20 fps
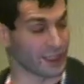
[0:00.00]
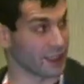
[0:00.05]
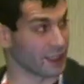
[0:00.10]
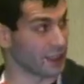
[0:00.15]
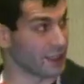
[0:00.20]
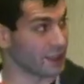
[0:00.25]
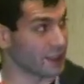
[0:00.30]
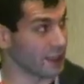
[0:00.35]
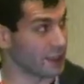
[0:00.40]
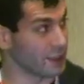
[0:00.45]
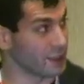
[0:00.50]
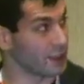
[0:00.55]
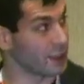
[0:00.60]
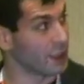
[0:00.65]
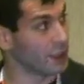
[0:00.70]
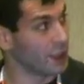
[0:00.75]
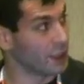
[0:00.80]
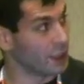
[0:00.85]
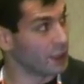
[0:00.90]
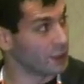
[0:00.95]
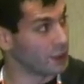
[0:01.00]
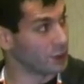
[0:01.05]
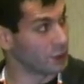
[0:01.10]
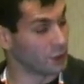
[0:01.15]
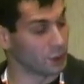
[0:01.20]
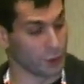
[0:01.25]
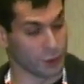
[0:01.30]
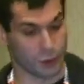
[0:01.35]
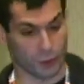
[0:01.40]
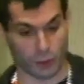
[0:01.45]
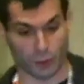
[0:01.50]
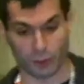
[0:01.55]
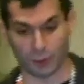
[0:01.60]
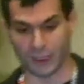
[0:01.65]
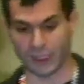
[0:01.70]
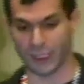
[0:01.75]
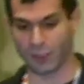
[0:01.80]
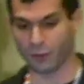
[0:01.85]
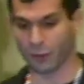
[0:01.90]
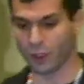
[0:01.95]
intent to your
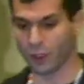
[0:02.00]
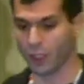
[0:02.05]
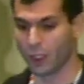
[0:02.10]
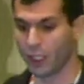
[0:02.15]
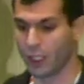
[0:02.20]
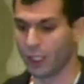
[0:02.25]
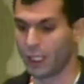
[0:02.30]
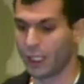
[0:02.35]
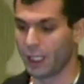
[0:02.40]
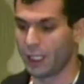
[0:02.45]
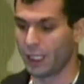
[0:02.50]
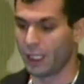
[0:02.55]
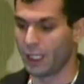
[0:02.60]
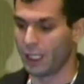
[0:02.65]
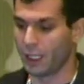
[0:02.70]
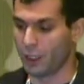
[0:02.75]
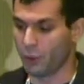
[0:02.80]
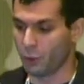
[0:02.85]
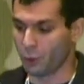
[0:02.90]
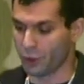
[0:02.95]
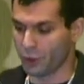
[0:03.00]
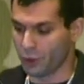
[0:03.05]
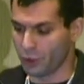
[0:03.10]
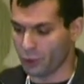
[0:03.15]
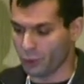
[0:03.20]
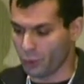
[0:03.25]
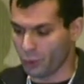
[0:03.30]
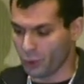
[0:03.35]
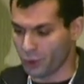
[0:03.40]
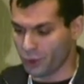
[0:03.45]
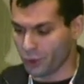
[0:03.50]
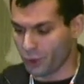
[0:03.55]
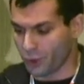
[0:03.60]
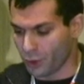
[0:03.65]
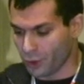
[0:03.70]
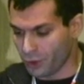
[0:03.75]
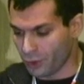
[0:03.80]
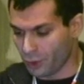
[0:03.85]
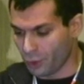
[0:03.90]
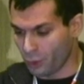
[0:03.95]
receiver or to
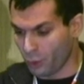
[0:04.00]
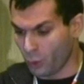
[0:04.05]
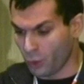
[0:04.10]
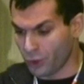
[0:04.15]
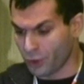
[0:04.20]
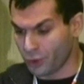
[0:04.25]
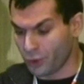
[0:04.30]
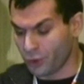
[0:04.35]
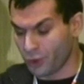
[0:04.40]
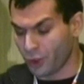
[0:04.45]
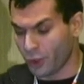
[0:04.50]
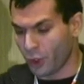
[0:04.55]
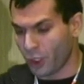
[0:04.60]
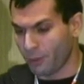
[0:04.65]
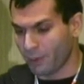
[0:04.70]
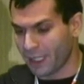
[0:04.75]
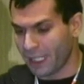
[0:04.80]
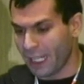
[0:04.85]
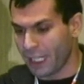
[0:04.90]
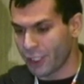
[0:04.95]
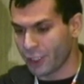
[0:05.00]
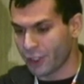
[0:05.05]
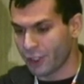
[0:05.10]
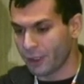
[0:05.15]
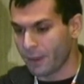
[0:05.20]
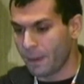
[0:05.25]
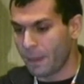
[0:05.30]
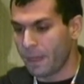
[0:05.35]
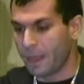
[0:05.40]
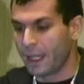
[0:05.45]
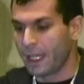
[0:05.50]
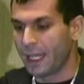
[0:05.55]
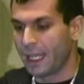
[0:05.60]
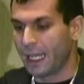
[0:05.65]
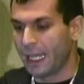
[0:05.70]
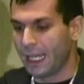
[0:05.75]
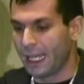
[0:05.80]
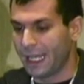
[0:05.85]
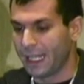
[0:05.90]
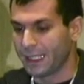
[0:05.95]
your application
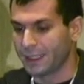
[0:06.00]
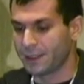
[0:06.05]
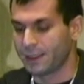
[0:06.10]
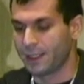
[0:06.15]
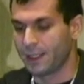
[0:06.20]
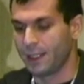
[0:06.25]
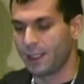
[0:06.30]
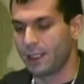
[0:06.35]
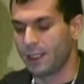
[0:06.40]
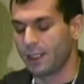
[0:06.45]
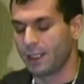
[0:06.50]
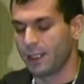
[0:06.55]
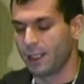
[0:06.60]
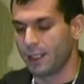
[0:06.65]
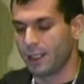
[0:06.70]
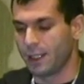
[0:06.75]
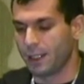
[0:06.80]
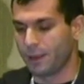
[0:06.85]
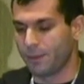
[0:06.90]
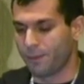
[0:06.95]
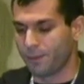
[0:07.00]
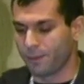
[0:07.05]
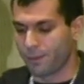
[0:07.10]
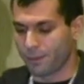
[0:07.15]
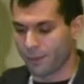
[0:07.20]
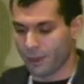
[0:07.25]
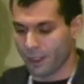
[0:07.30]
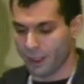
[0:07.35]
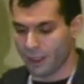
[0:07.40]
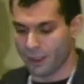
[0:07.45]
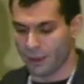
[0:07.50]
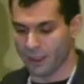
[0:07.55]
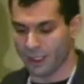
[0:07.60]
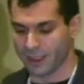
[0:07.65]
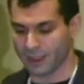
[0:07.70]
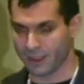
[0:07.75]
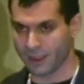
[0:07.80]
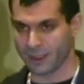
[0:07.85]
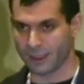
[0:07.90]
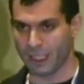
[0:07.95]
has the
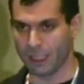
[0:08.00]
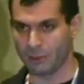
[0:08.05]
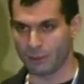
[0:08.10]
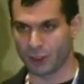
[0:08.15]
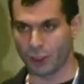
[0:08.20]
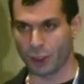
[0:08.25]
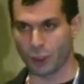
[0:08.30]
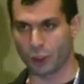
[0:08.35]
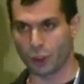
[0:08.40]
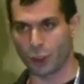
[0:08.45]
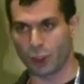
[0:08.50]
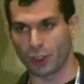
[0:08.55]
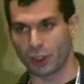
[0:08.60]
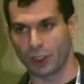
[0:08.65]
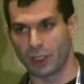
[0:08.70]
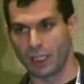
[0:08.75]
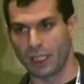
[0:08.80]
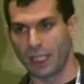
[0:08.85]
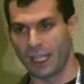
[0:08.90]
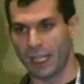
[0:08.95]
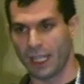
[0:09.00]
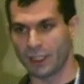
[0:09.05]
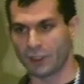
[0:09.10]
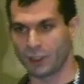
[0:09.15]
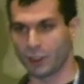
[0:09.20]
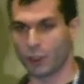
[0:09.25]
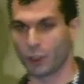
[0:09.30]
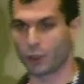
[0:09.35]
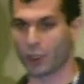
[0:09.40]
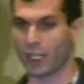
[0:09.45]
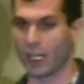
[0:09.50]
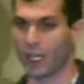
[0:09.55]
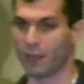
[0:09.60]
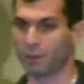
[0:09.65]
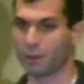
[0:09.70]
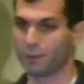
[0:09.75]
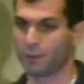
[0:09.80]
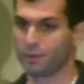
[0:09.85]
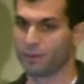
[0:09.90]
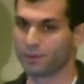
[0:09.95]
same signature as your
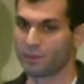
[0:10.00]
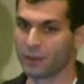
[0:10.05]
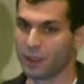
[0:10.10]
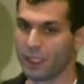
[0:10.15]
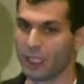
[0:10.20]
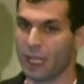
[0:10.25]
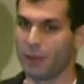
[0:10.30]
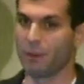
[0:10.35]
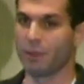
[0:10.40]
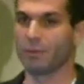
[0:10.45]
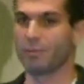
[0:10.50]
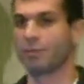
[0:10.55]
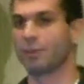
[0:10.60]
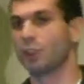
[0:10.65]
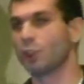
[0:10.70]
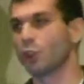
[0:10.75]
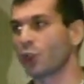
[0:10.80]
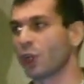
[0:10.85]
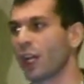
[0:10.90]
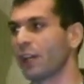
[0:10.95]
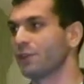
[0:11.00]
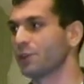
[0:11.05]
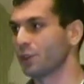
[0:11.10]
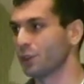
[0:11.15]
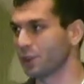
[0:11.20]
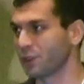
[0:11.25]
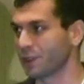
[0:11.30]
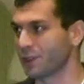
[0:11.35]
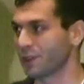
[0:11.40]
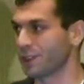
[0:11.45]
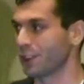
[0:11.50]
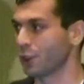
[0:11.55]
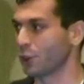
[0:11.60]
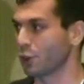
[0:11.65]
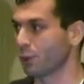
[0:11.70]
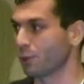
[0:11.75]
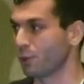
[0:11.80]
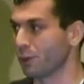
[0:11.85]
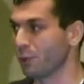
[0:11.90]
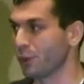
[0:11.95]
app. I mean, you don't have to use
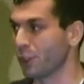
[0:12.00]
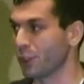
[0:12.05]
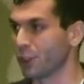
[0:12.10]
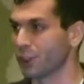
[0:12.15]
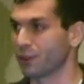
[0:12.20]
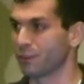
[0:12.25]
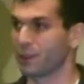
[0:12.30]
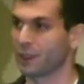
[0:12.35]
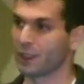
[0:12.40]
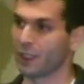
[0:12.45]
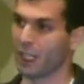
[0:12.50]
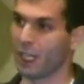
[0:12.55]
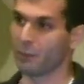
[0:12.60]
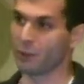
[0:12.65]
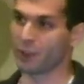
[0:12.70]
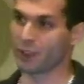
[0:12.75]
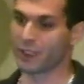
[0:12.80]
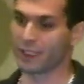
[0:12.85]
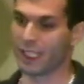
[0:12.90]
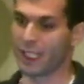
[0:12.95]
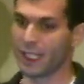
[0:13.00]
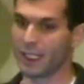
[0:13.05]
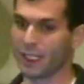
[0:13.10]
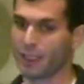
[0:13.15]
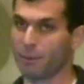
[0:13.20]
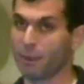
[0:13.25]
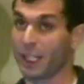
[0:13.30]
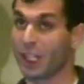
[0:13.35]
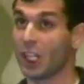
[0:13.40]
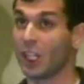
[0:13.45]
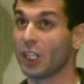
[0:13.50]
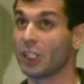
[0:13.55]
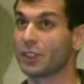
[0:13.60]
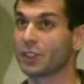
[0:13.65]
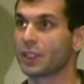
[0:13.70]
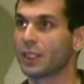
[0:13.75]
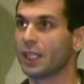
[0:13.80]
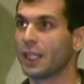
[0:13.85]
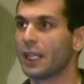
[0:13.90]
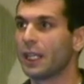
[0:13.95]
signature permissions, but I'm just saying that because